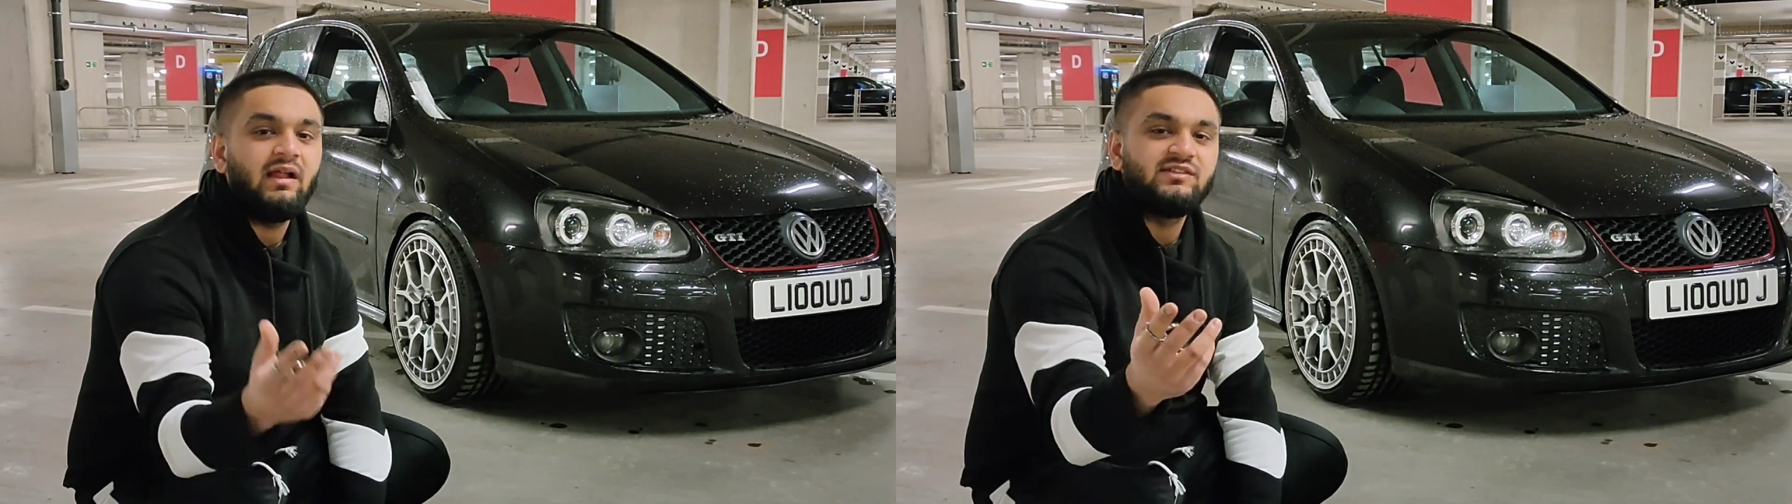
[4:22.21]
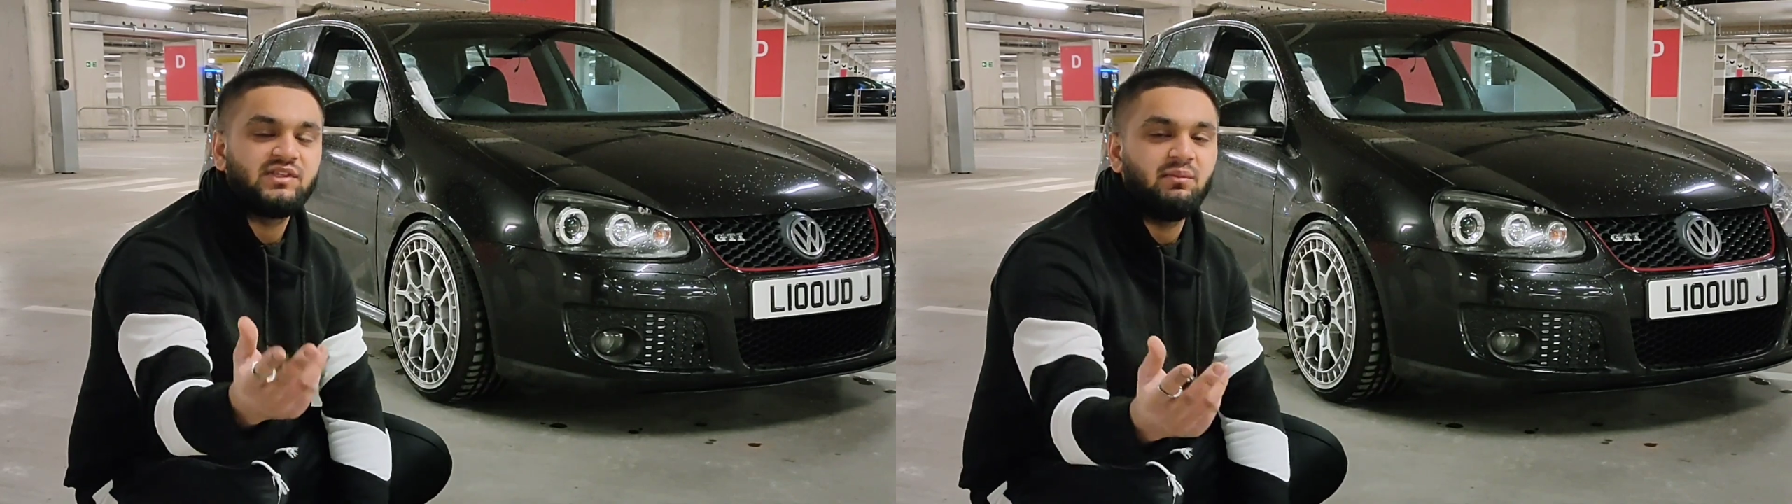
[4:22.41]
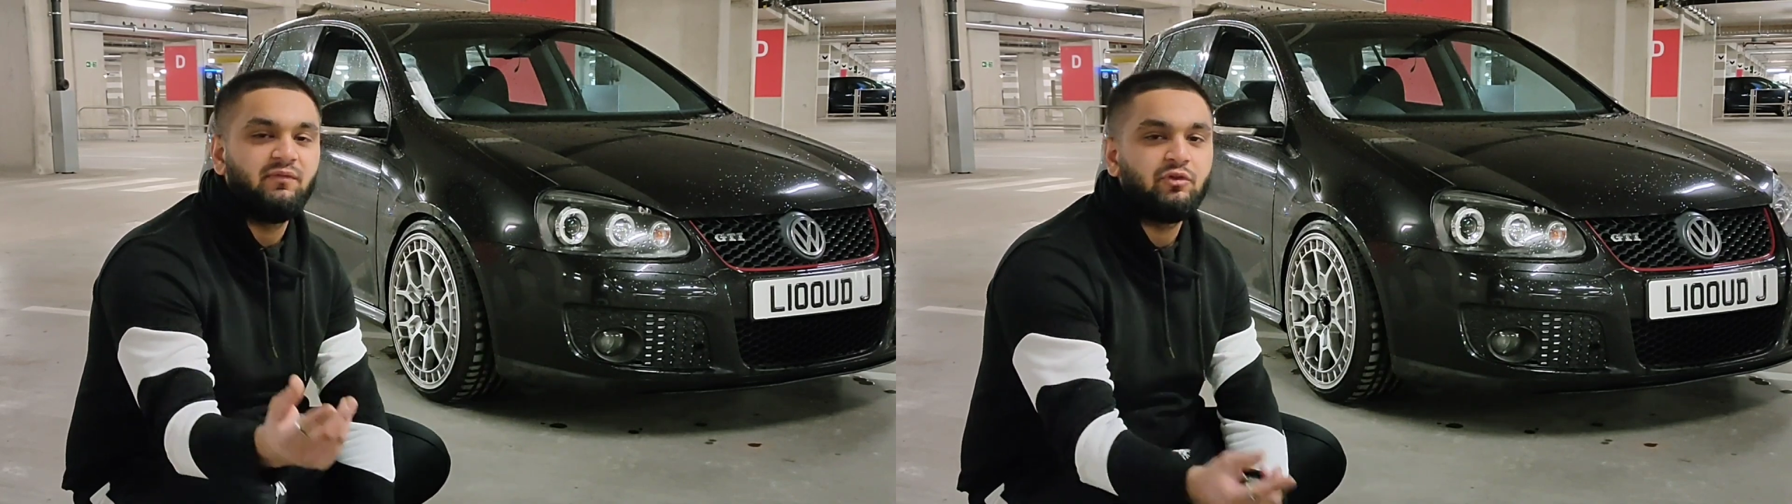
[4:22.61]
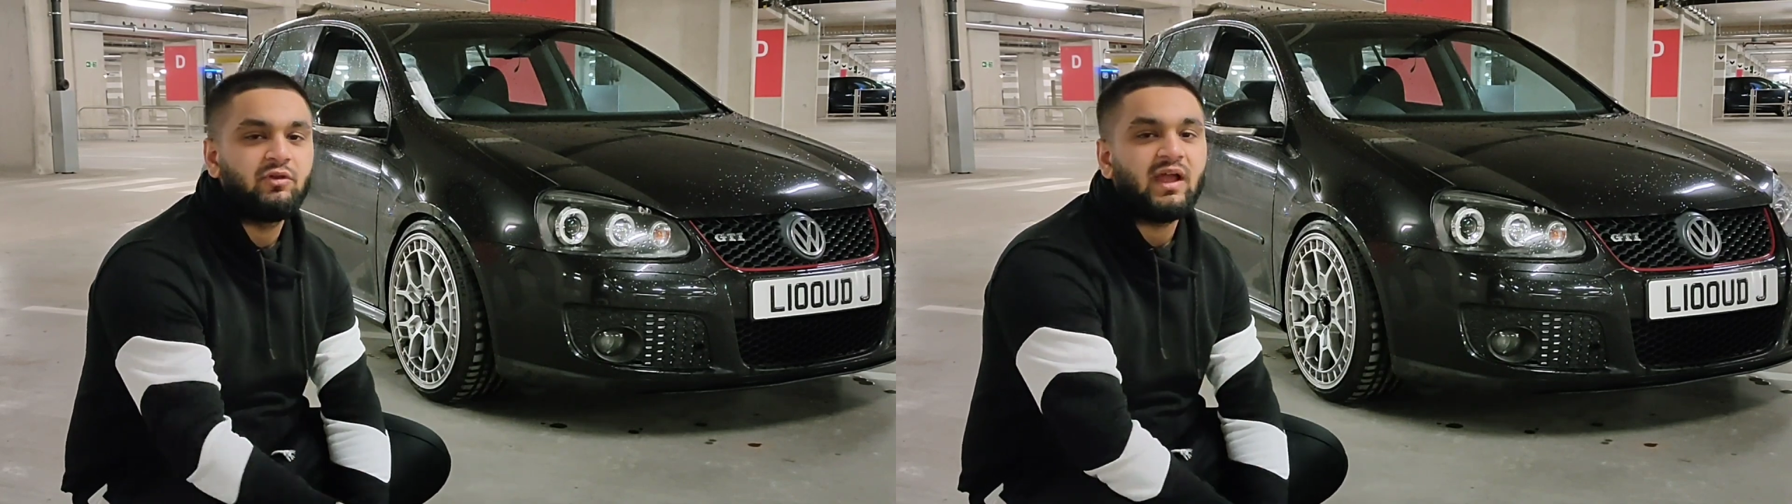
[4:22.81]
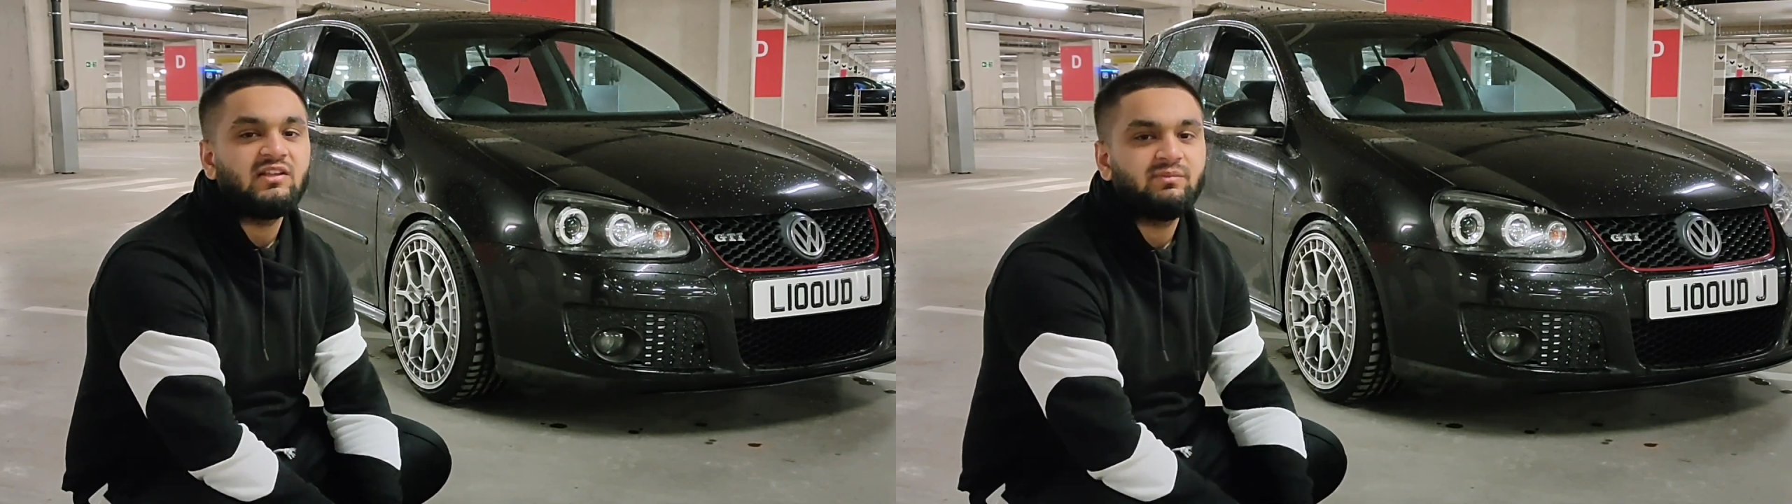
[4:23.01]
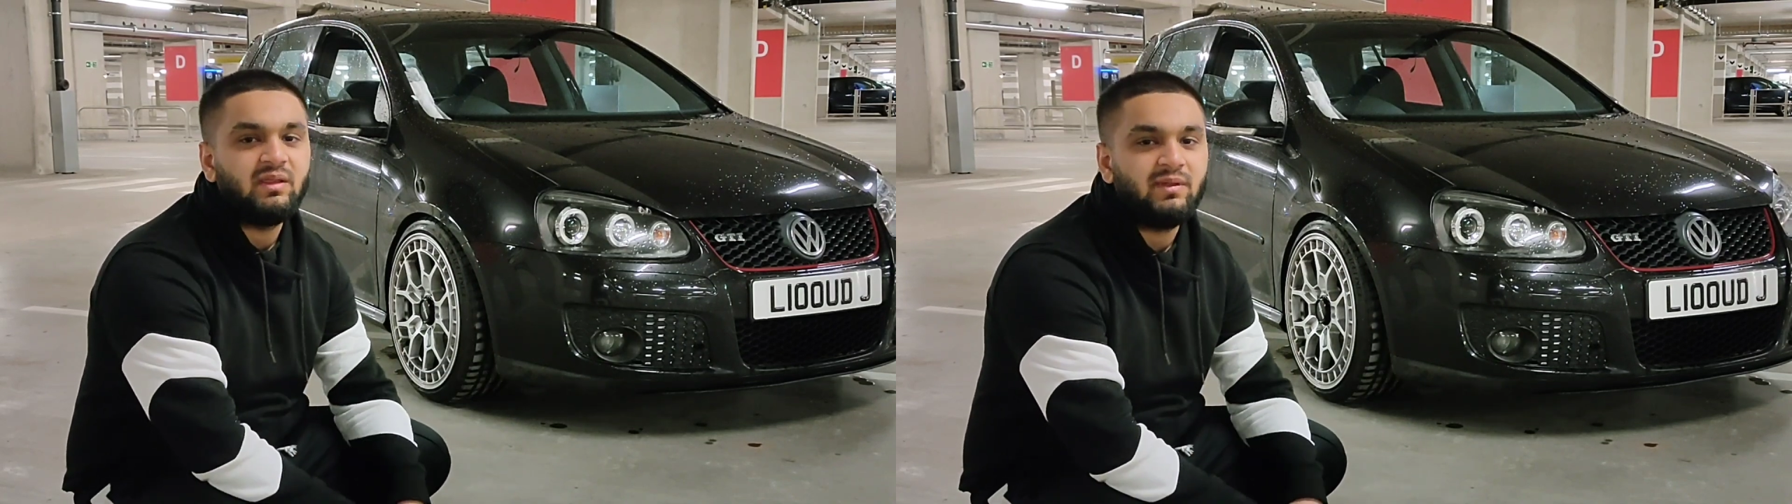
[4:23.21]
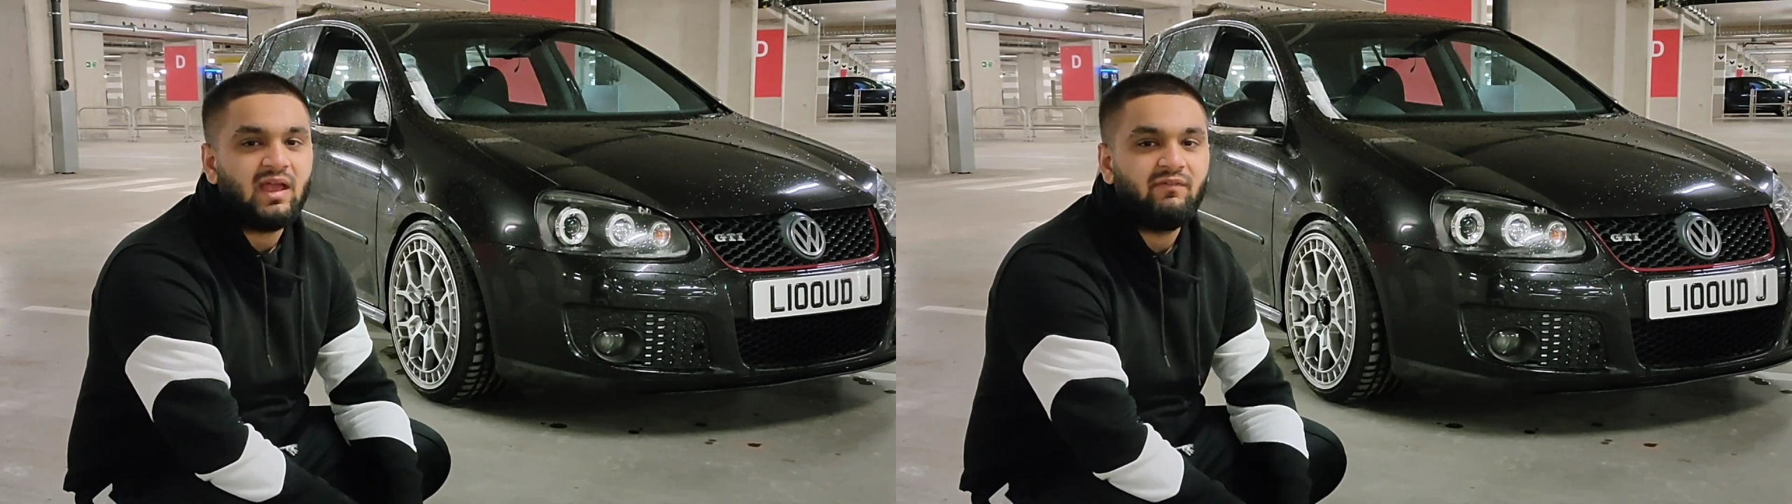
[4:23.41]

and some of you guys may be